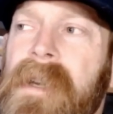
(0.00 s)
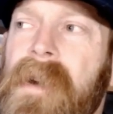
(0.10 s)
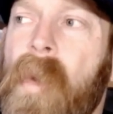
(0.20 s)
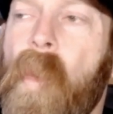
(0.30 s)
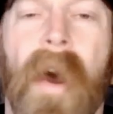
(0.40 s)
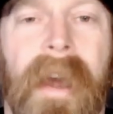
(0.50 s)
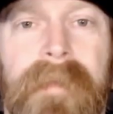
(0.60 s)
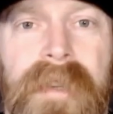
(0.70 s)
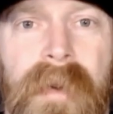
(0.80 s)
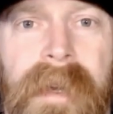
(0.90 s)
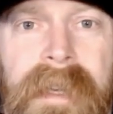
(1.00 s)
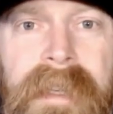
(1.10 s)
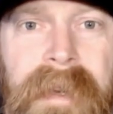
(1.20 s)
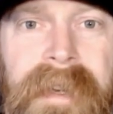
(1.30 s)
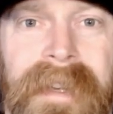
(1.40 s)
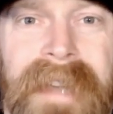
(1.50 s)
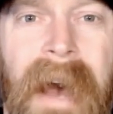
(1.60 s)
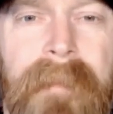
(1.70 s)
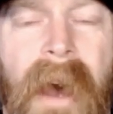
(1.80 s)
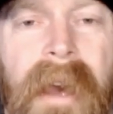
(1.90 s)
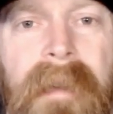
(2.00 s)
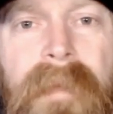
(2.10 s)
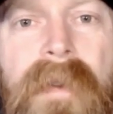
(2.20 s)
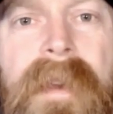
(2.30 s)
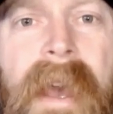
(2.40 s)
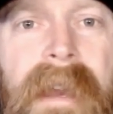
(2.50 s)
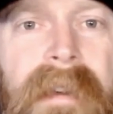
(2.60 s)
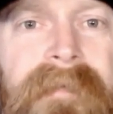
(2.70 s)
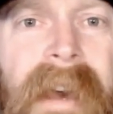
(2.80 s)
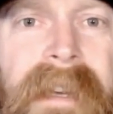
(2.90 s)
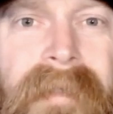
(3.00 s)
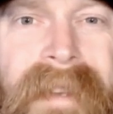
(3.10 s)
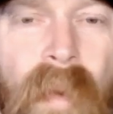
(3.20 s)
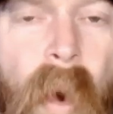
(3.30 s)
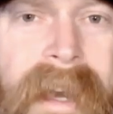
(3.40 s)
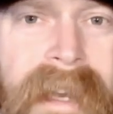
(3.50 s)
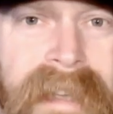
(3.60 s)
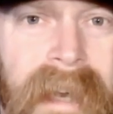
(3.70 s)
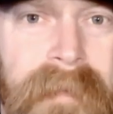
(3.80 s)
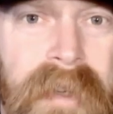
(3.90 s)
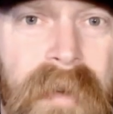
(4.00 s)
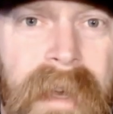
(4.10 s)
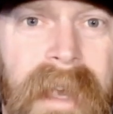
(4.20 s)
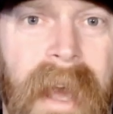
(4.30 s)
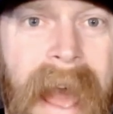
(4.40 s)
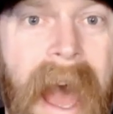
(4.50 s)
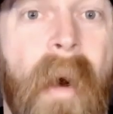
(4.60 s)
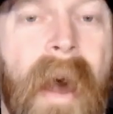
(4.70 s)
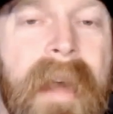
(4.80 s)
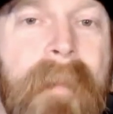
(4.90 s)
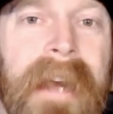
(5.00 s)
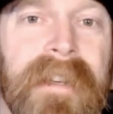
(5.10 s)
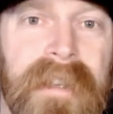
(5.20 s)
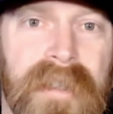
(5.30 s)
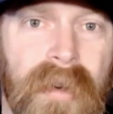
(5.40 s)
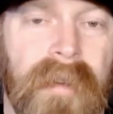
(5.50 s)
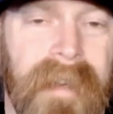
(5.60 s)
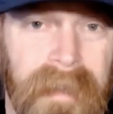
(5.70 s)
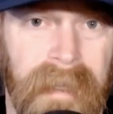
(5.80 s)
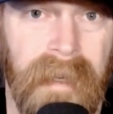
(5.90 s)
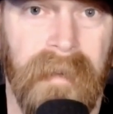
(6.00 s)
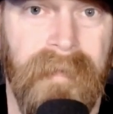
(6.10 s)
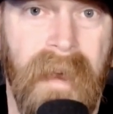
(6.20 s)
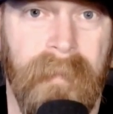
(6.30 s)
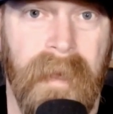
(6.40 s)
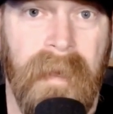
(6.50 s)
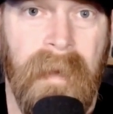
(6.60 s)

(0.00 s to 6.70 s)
what I'm doing is because I'm not communicating effectively what it is I'm doing and how I am actually serving and leading the family.